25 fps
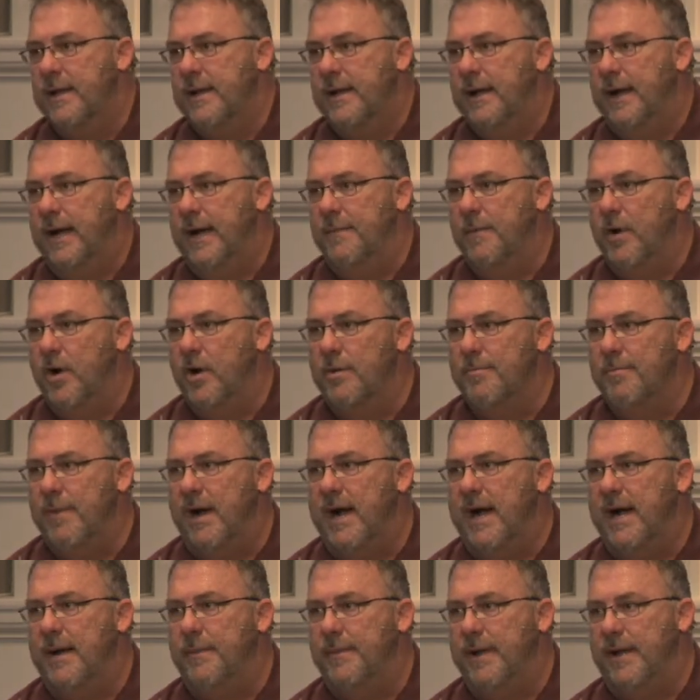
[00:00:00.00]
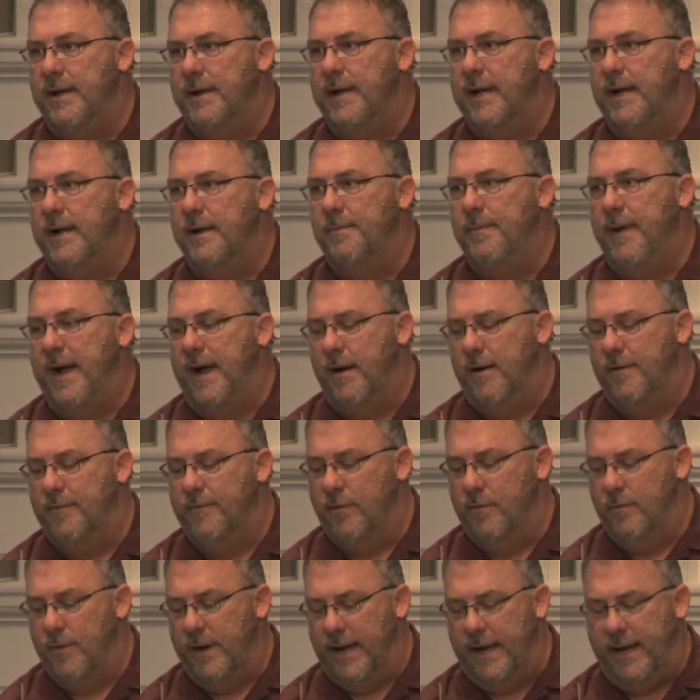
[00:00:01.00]
her mom, in a
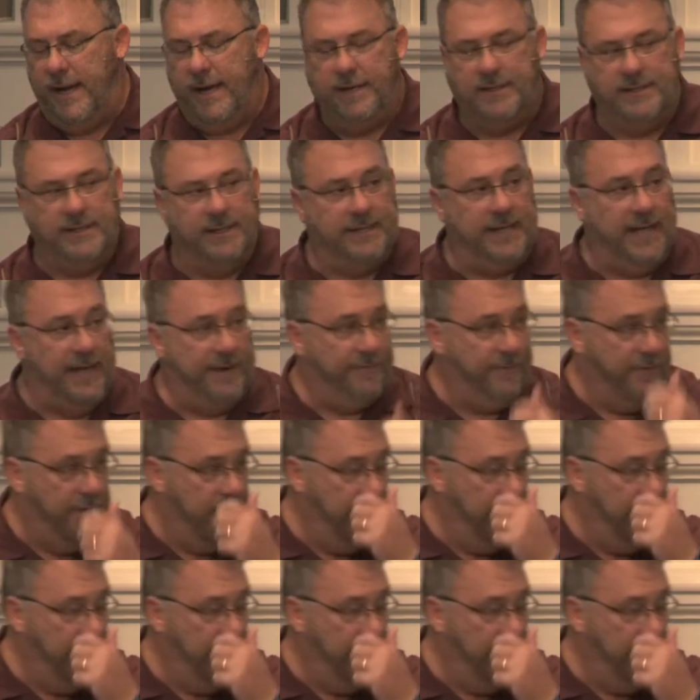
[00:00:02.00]
powerful way, did that for